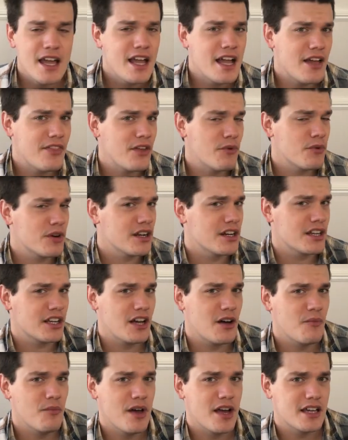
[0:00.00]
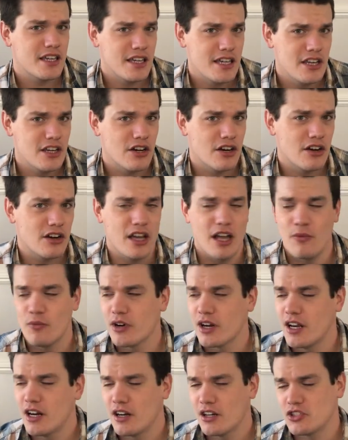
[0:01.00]
And then we're going to come back here and we're
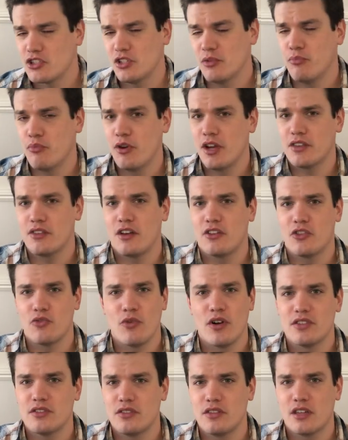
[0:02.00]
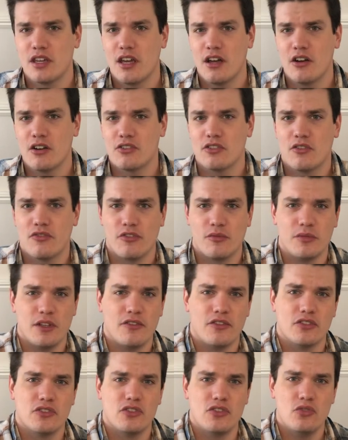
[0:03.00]
going to actually break down the rest of the character from
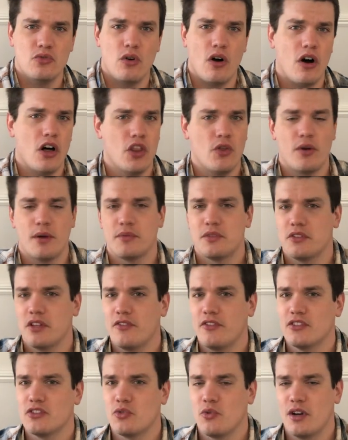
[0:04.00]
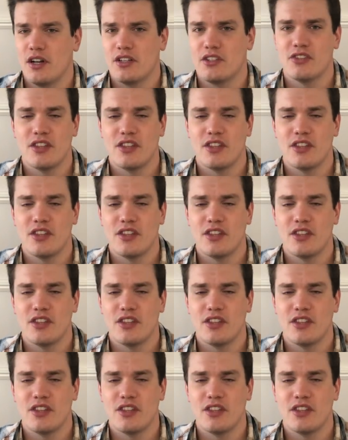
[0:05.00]
level 2 all the way up to level 20,